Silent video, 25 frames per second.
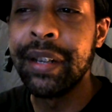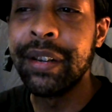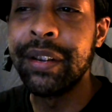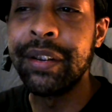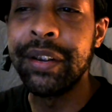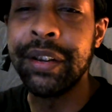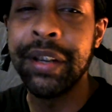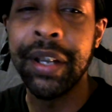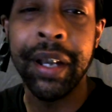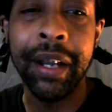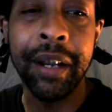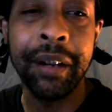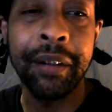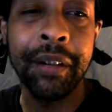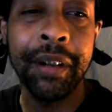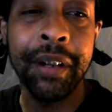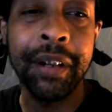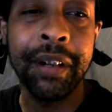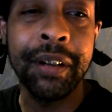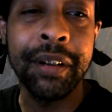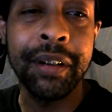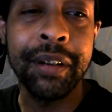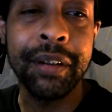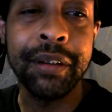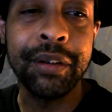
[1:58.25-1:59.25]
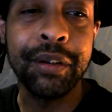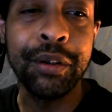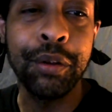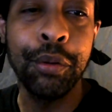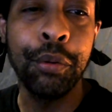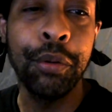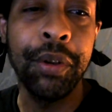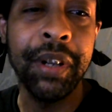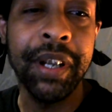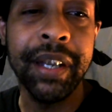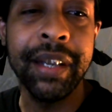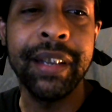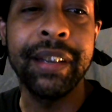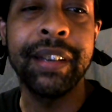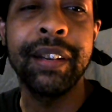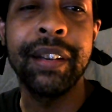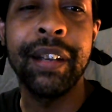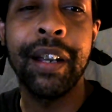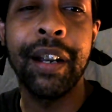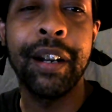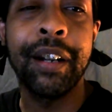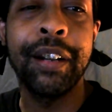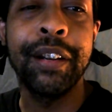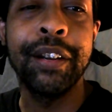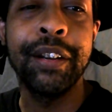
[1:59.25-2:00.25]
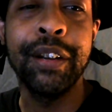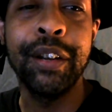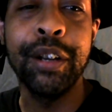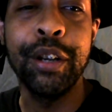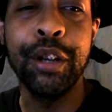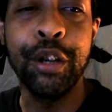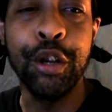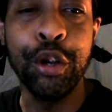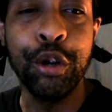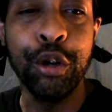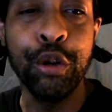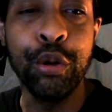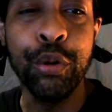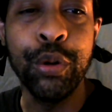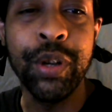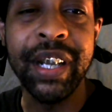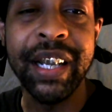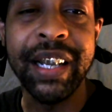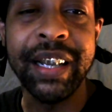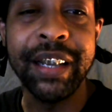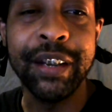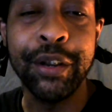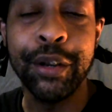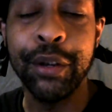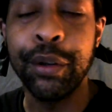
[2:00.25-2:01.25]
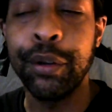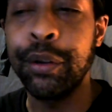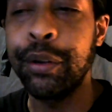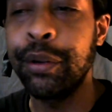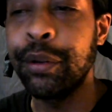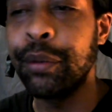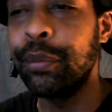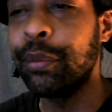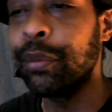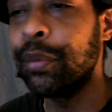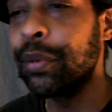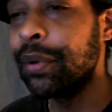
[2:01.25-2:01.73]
Terror Twin on YouTube.